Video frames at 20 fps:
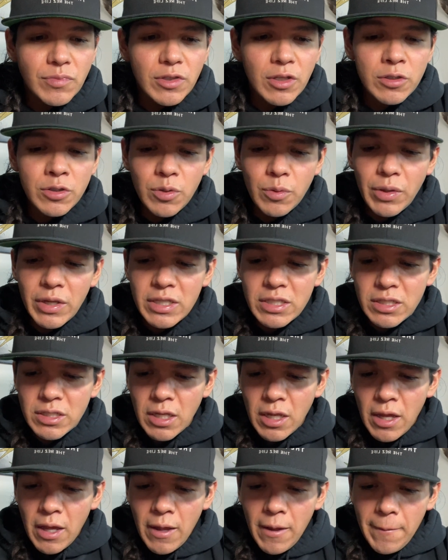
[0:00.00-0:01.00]
So this
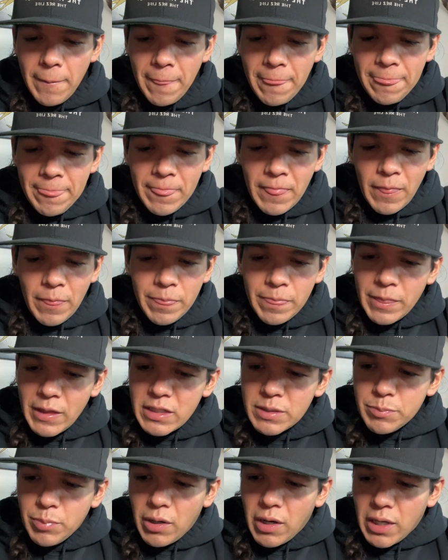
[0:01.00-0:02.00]

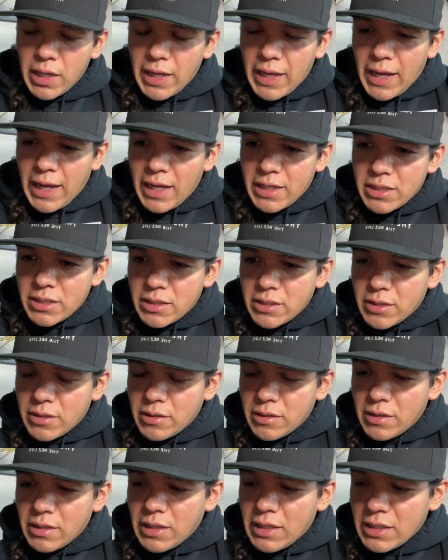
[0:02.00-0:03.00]
podcast,
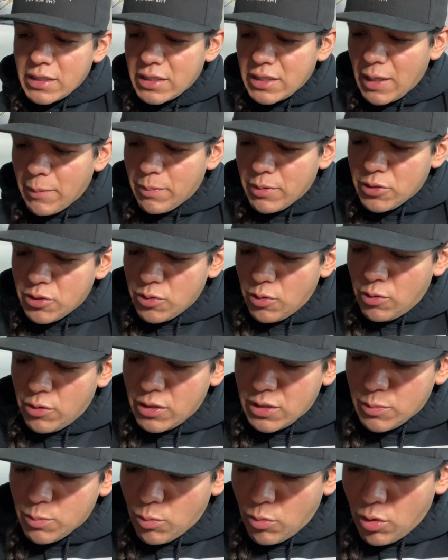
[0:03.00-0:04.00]
this episode
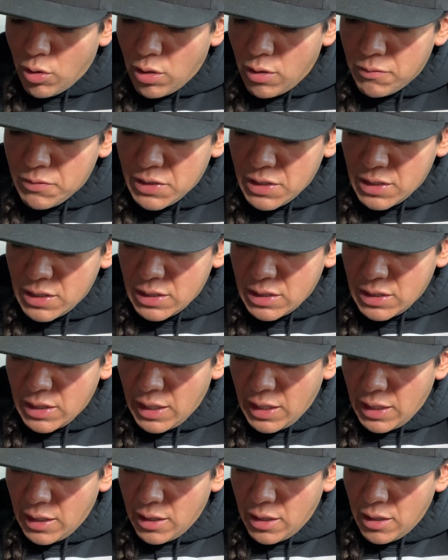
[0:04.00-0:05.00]
is more of just
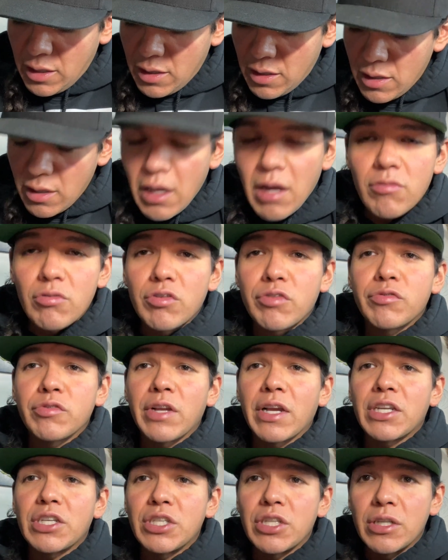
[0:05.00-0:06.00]
like a
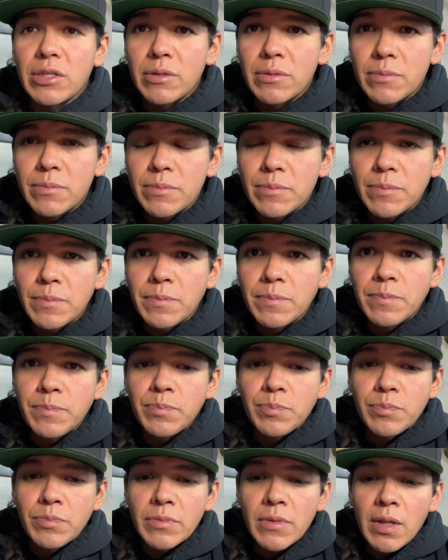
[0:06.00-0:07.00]
reflection.
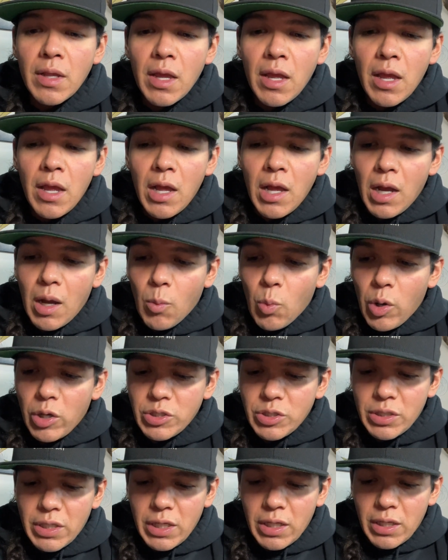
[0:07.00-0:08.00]
I
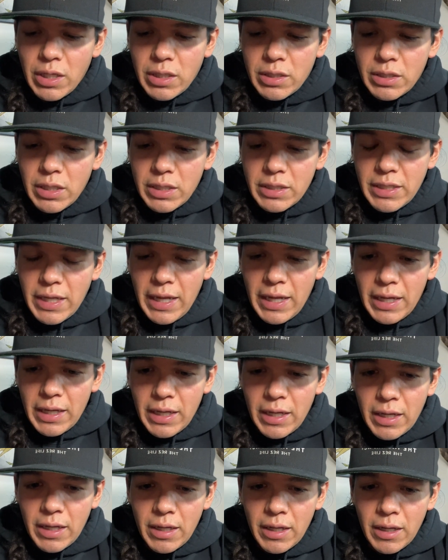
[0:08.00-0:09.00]
want you to
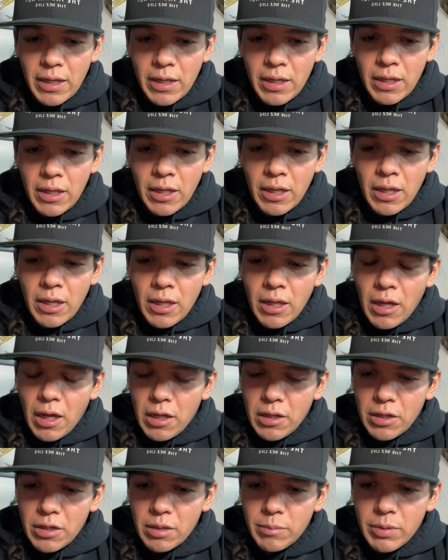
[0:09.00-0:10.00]
take
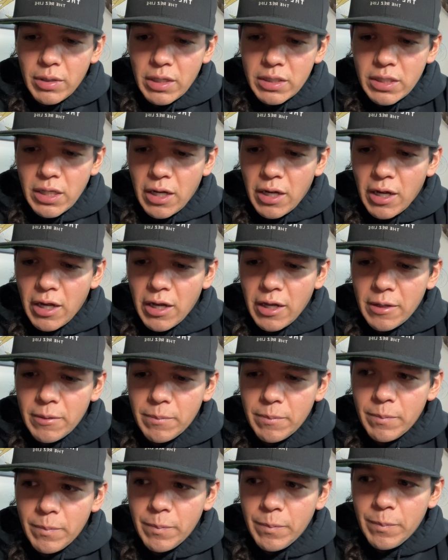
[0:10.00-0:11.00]
a little bit of
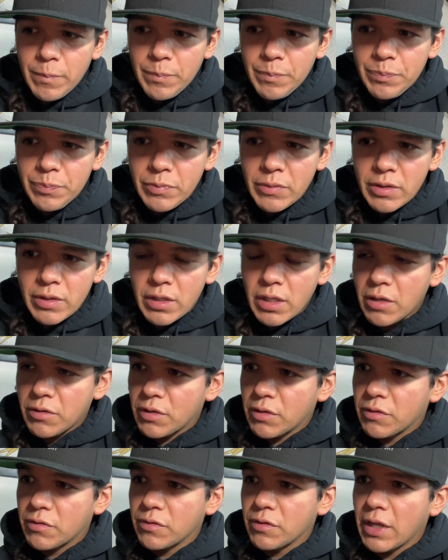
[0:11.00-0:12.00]
time to
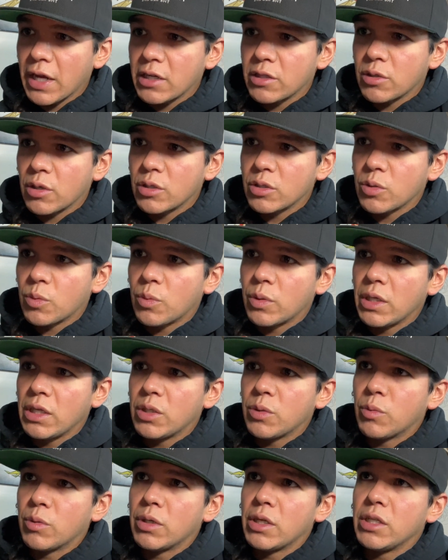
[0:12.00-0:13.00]
reflect on
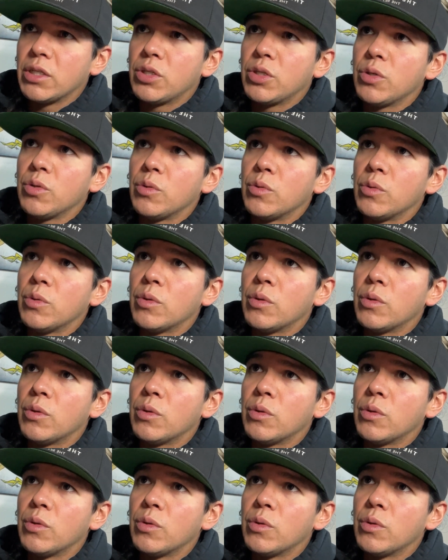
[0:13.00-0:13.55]
2022